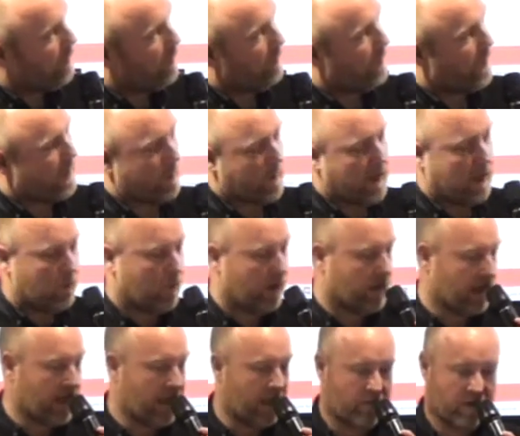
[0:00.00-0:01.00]
But the main way
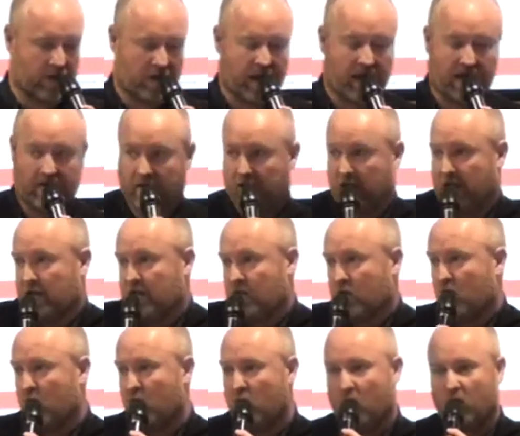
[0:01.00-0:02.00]
to capture data, there is
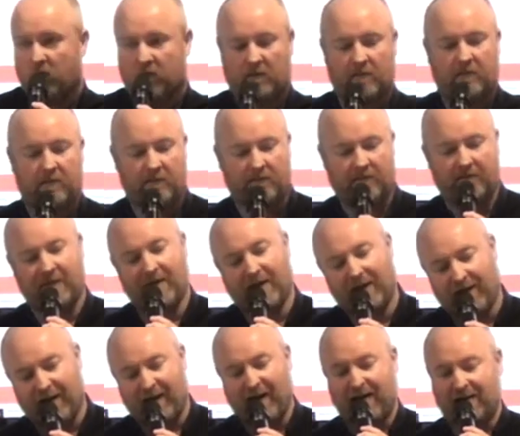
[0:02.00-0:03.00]
no
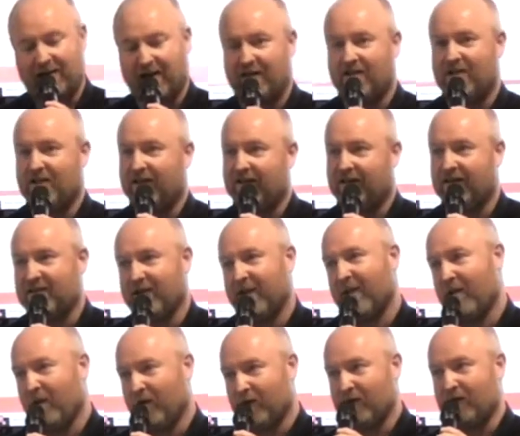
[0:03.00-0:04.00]
I said secrets
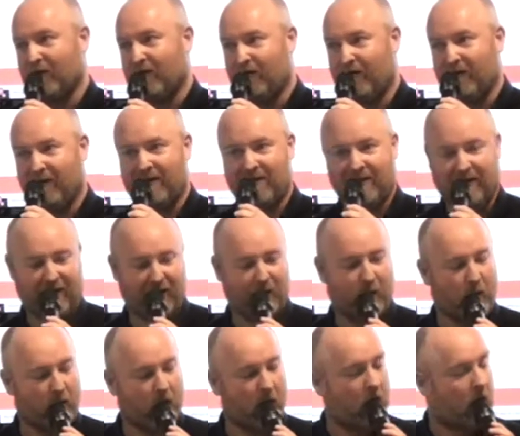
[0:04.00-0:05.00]
earlier on, it's not really a
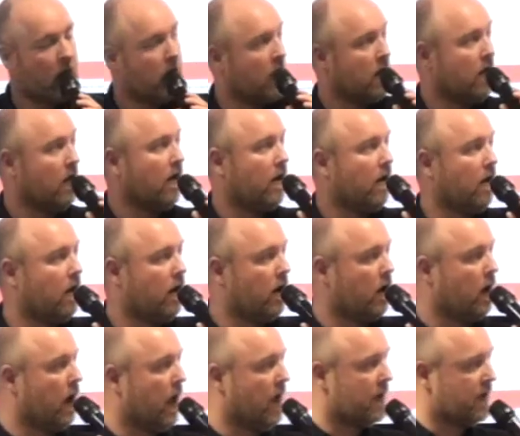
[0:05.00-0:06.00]
secret, but
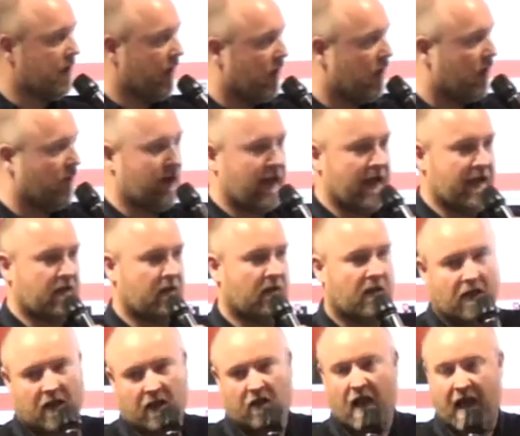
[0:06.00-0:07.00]

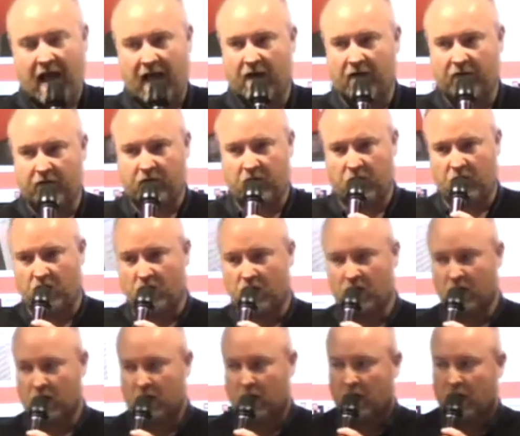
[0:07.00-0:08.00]
incentivizing, you have
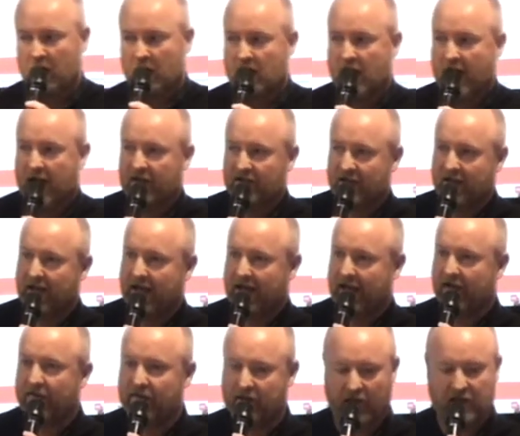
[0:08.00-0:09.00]
to, you actually
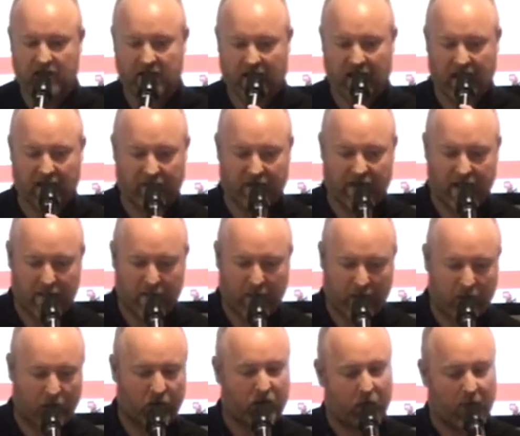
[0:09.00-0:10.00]
have to incentivize
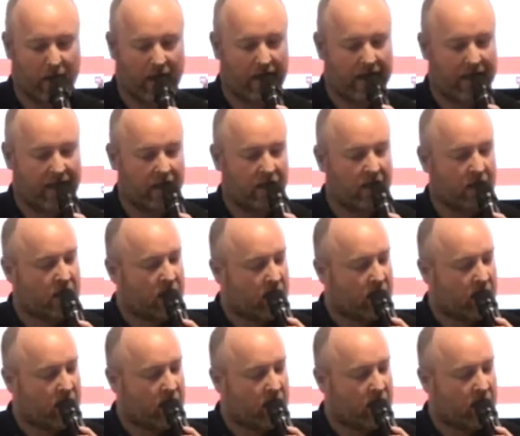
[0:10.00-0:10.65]
people to buy.